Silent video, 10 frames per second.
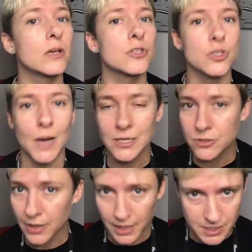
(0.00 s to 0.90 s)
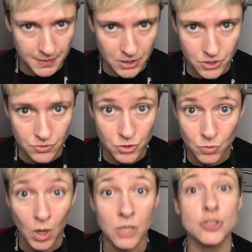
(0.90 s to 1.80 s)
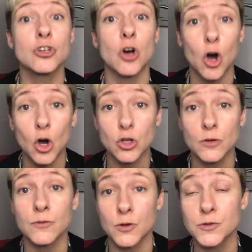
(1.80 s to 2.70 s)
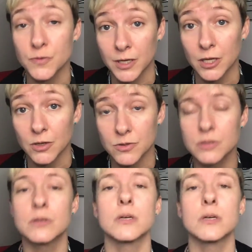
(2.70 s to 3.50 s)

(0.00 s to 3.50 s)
so I do not expect you to watch all of those videos.